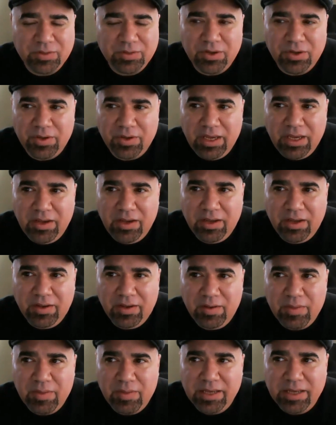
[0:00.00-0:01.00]

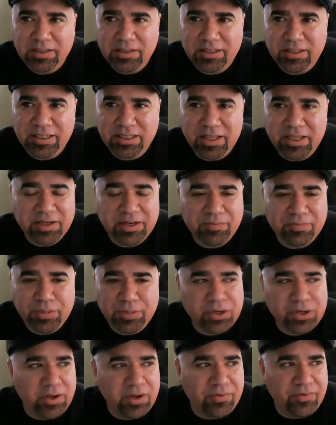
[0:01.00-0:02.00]
He basically did a
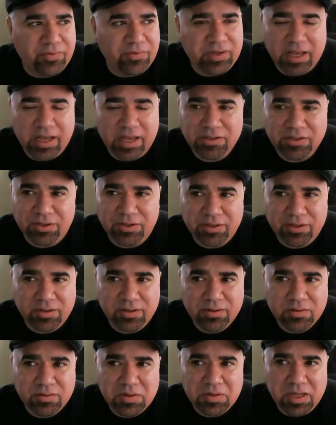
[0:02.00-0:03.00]
book of desert
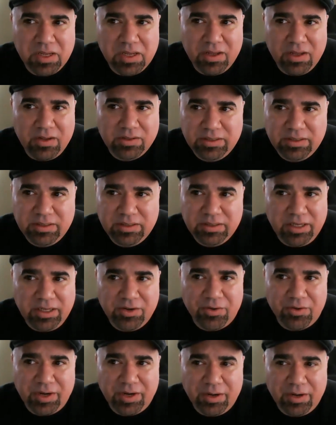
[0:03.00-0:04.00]

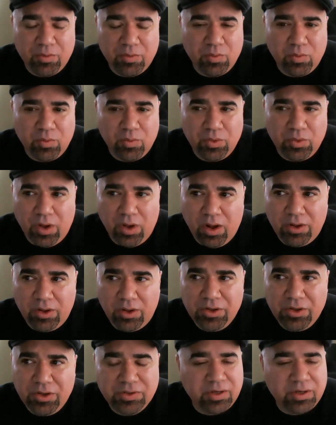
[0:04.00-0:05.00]
scenery, all
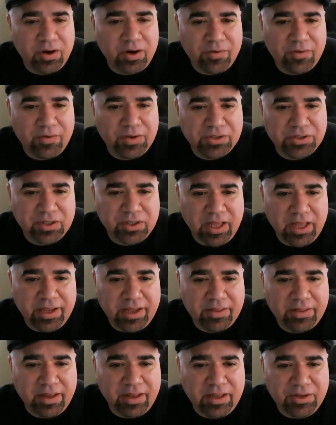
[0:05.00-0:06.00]
using artificial light
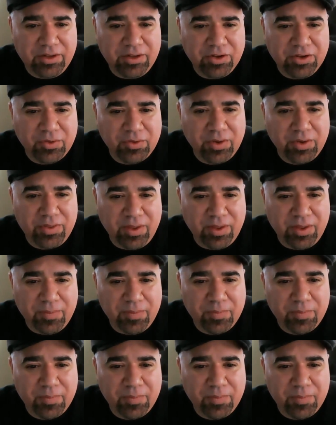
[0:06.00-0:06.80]
that he took with him.